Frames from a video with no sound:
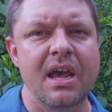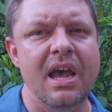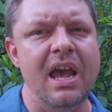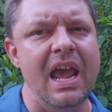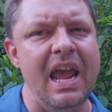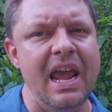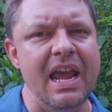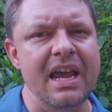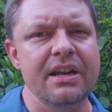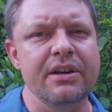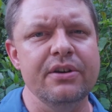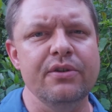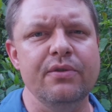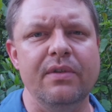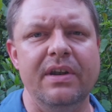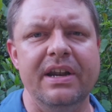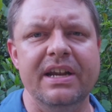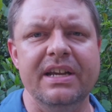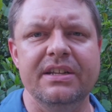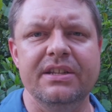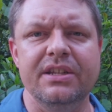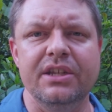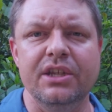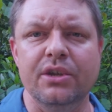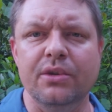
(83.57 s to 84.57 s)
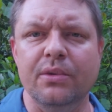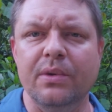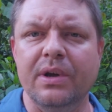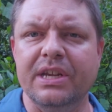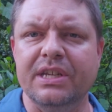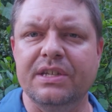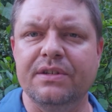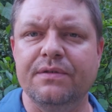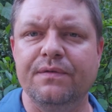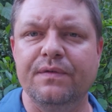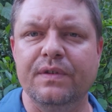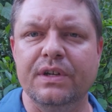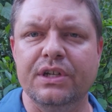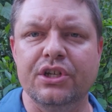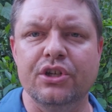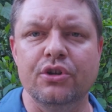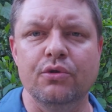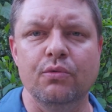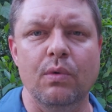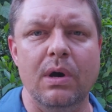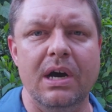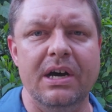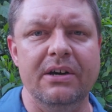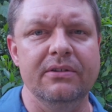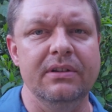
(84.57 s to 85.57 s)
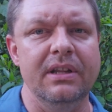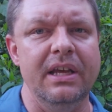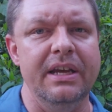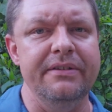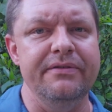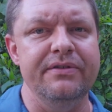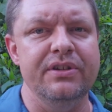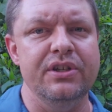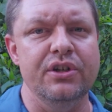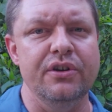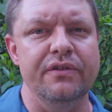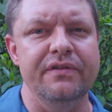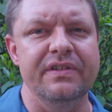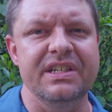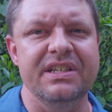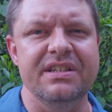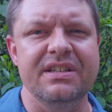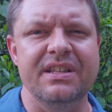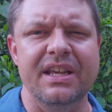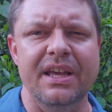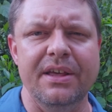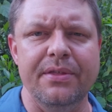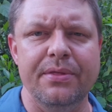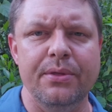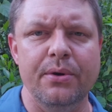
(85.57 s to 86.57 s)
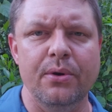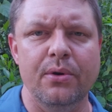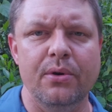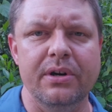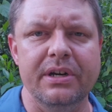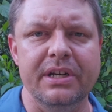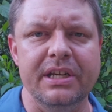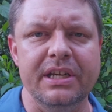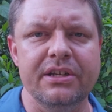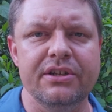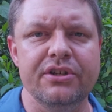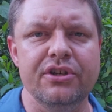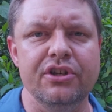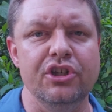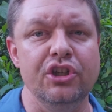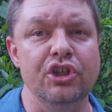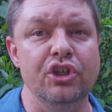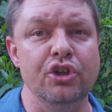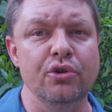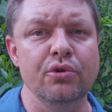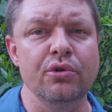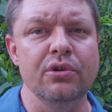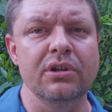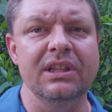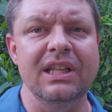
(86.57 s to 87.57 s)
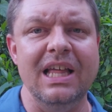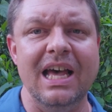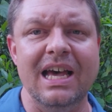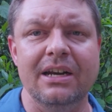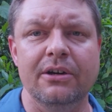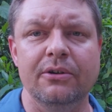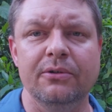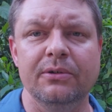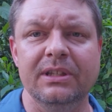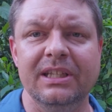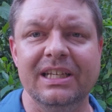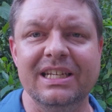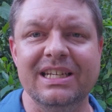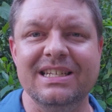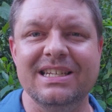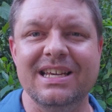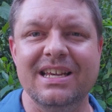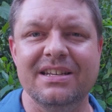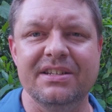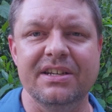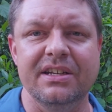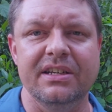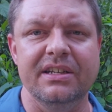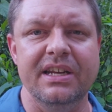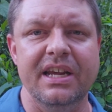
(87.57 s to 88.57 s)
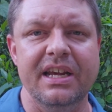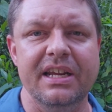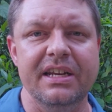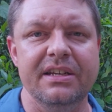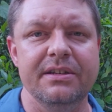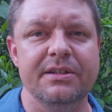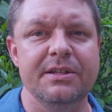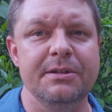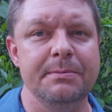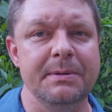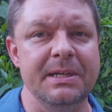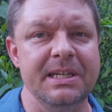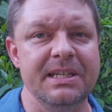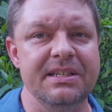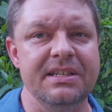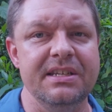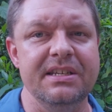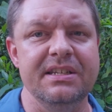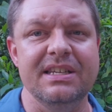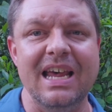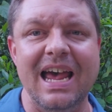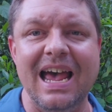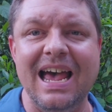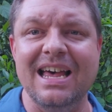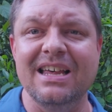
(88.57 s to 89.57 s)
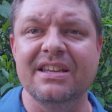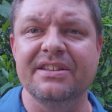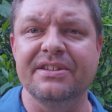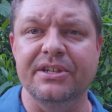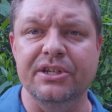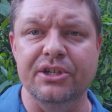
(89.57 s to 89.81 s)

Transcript: and grant the U.S. Fish and Wildlife Service the authority to unilaterally designate species as